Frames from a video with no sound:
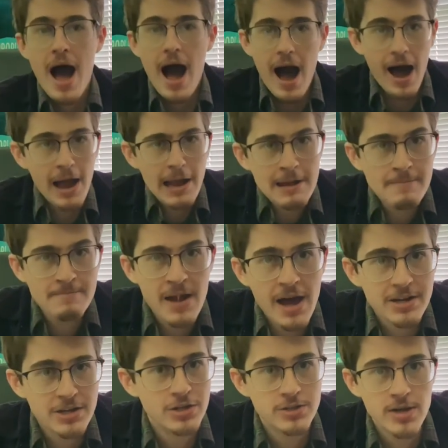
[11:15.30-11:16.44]
I am
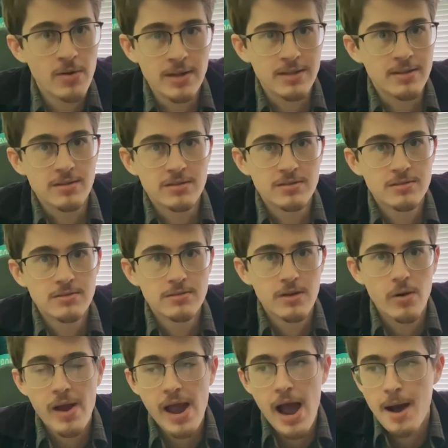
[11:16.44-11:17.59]
not condoning this,
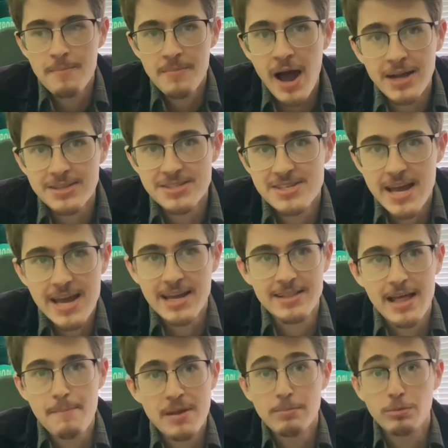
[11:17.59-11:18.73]
okay? I'm not saying
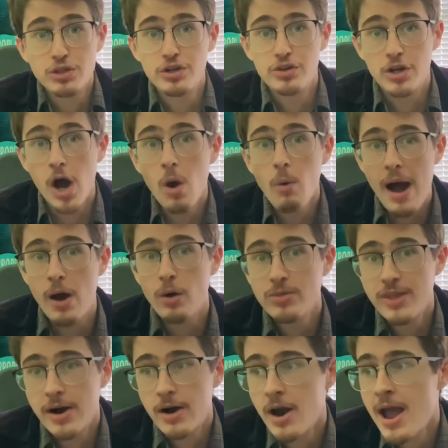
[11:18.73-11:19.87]
that people should go out
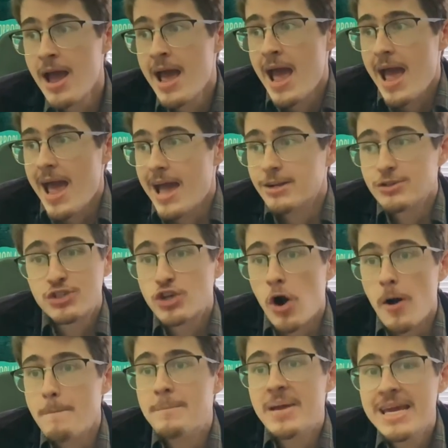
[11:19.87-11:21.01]
there and
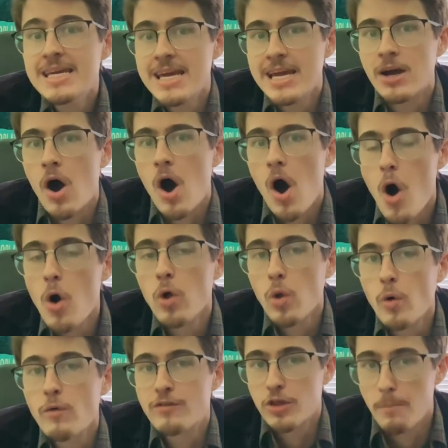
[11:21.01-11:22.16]
start peeing all
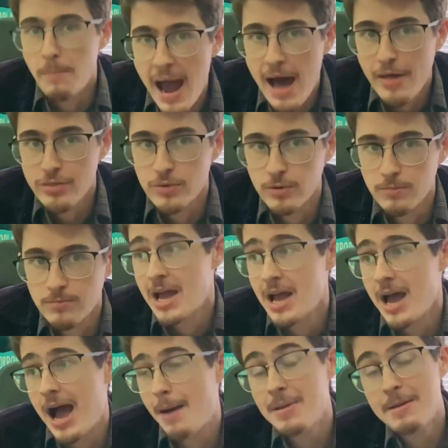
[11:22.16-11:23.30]
over the bathroom.
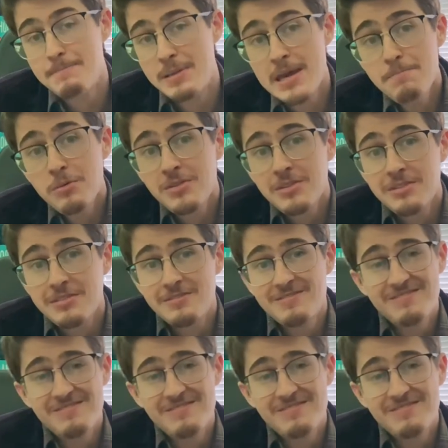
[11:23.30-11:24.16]
I mean, people